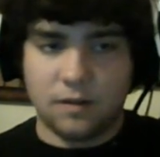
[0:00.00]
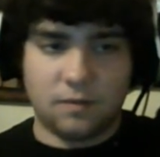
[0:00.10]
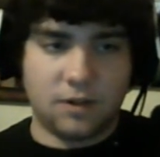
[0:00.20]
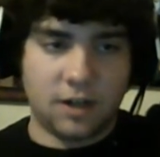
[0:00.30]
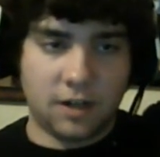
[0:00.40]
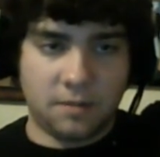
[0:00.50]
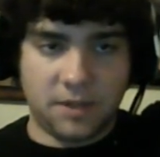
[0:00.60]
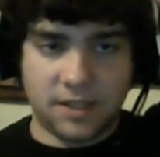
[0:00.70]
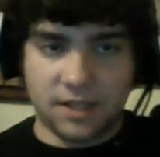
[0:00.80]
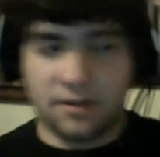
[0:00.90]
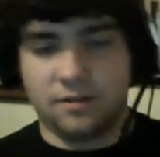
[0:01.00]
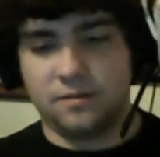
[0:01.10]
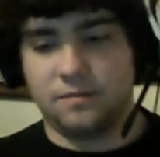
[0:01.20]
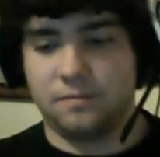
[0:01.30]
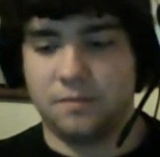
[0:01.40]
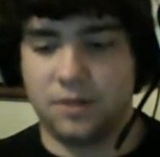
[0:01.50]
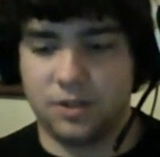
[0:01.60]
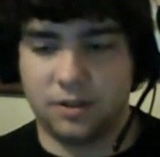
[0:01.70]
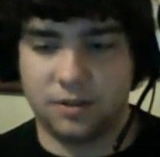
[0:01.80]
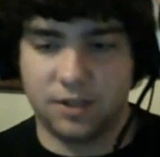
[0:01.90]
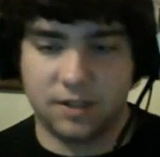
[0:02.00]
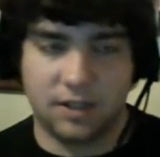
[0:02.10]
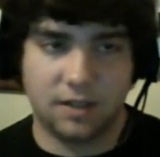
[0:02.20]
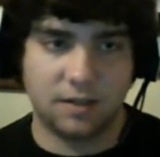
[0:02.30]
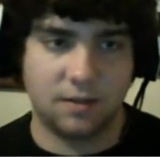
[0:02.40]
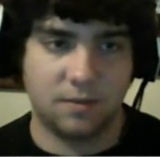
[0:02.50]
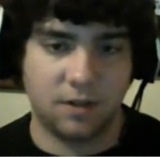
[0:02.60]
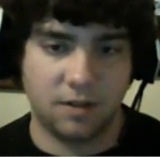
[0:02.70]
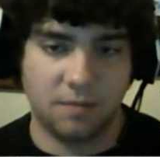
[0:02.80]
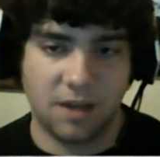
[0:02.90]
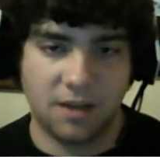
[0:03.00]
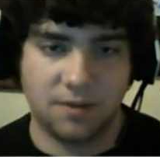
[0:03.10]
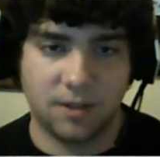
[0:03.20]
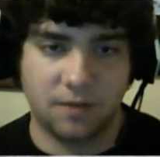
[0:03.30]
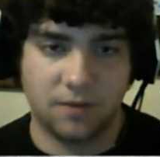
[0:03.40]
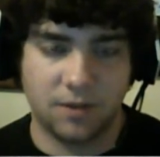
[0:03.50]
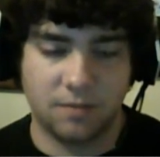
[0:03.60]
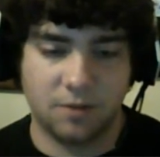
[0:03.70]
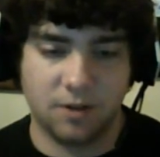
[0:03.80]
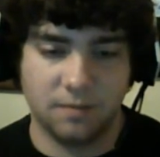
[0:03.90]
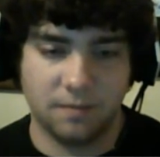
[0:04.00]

We're not going to peace out Portugal just yet. We're going to make you suffer some more.